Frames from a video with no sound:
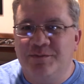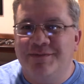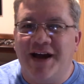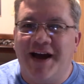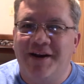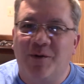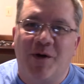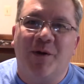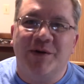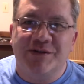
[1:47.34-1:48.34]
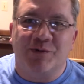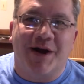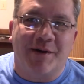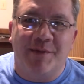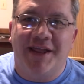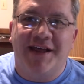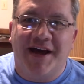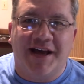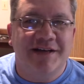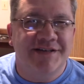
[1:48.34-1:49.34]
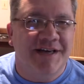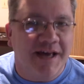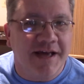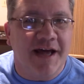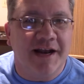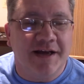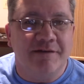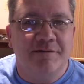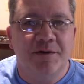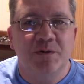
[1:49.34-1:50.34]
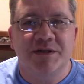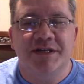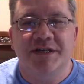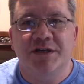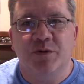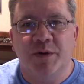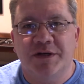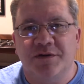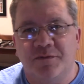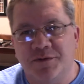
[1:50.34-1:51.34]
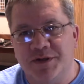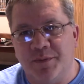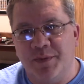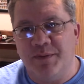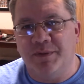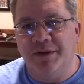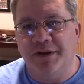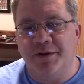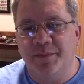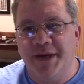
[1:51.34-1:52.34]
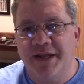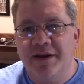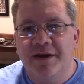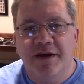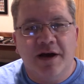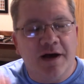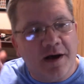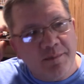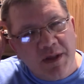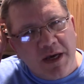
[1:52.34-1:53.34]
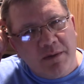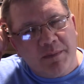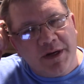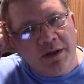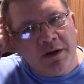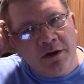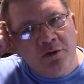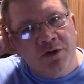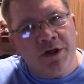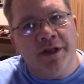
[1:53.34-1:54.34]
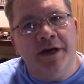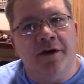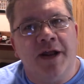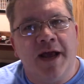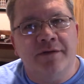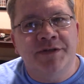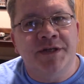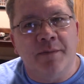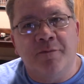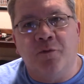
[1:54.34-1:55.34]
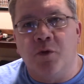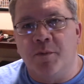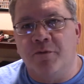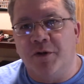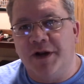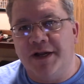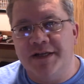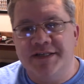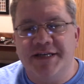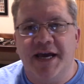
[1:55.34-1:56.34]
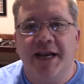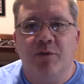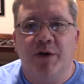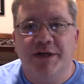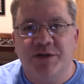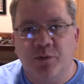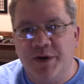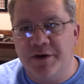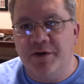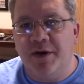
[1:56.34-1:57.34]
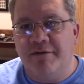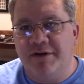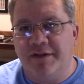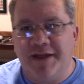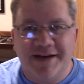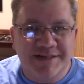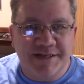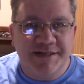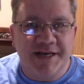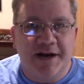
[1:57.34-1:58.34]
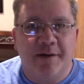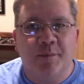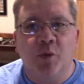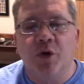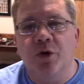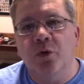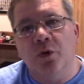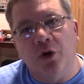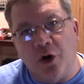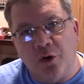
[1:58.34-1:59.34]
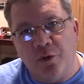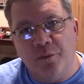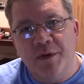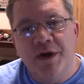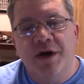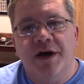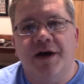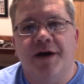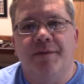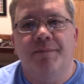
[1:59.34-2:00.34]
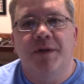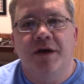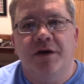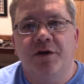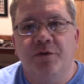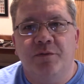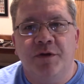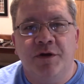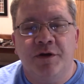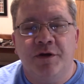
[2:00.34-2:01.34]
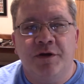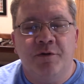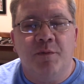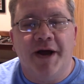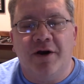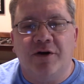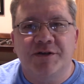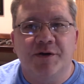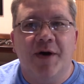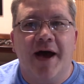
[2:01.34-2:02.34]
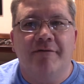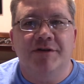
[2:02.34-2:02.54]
don't always recommend that because it can kind of confuse the situation for some people a little bit. But usually you're going to have some form of redundancy anyway. So whether you have an Alexa set up or a Google Home, you might also have a